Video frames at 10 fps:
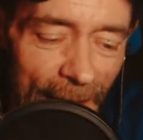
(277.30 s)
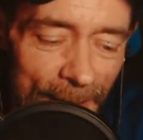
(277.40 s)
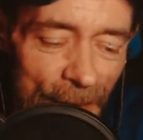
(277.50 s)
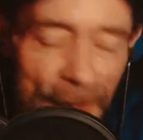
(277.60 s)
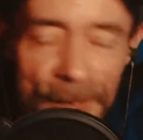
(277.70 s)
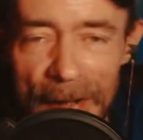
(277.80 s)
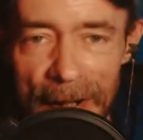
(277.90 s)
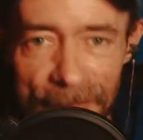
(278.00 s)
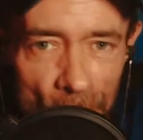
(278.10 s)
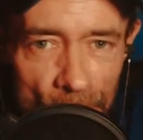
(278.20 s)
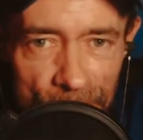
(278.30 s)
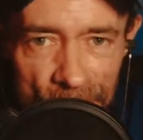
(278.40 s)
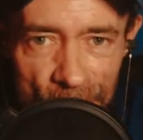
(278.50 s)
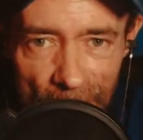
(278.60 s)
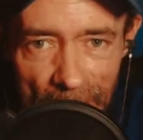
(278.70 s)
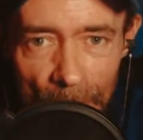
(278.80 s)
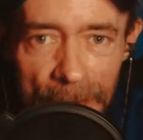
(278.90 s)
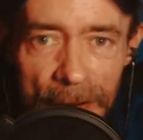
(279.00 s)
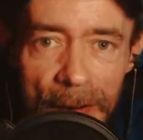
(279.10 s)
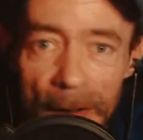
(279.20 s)
Keep your eyes open for that one.
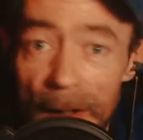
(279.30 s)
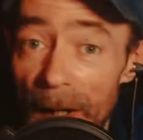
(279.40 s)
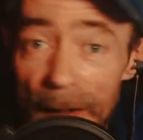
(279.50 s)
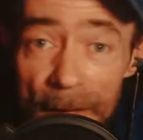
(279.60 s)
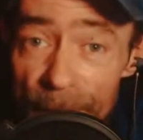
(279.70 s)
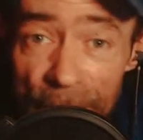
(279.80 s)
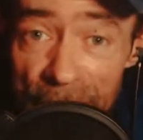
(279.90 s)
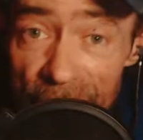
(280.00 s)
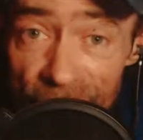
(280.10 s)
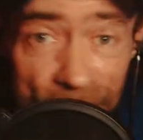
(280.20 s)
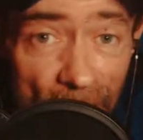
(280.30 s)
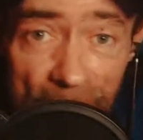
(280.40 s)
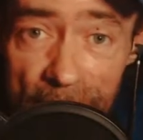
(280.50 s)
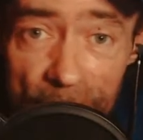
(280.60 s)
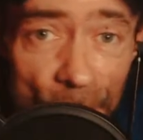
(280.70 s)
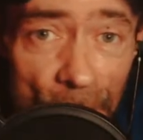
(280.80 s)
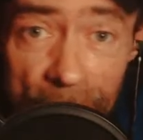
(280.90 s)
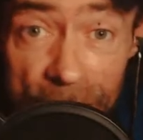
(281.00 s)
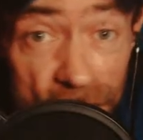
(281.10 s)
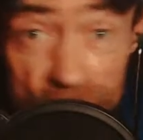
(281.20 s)
And it'll be strictly for
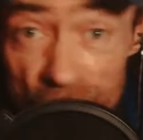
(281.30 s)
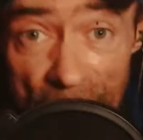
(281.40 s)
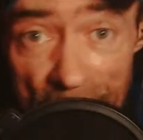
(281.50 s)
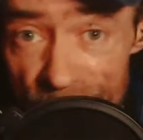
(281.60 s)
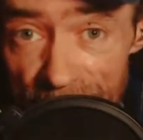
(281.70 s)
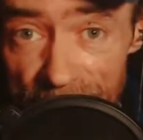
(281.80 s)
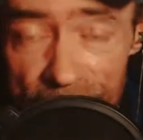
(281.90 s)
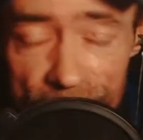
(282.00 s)
just graphics.